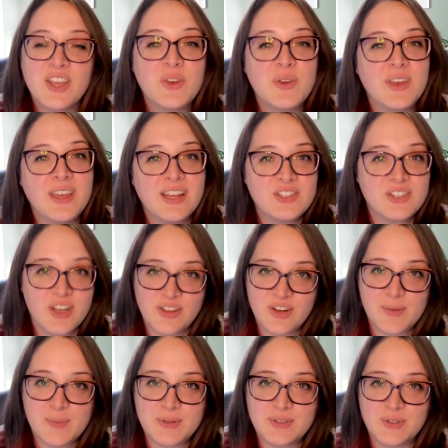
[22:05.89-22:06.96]
You can catch other
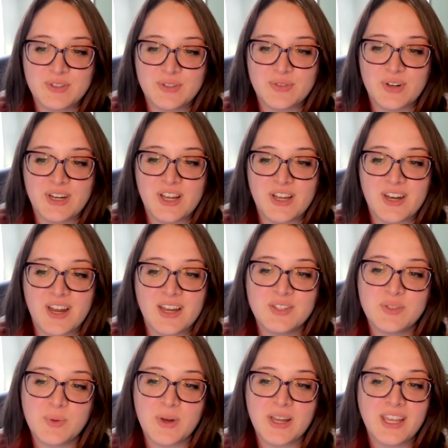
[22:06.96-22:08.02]
episodes of Running on
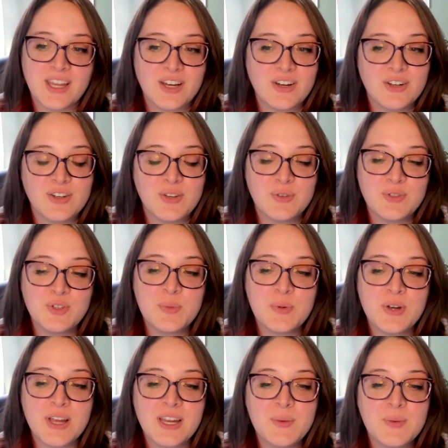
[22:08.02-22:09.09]
Ice right here on YouTube
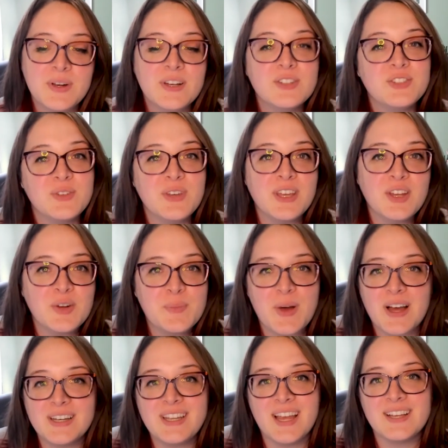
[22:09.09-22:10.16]
or anywhere else you get your
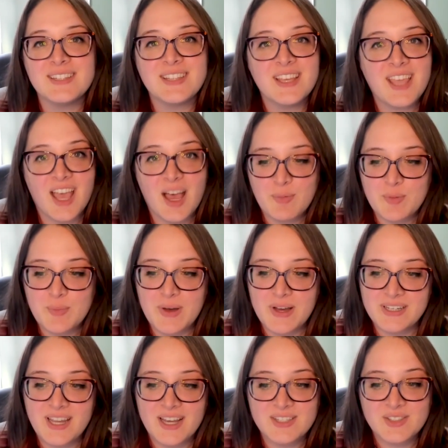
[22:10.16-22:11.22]
podcasts like Apple
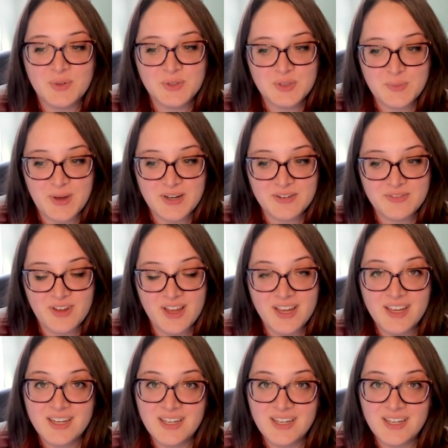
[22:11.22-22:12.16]
Podcasts or Spotify.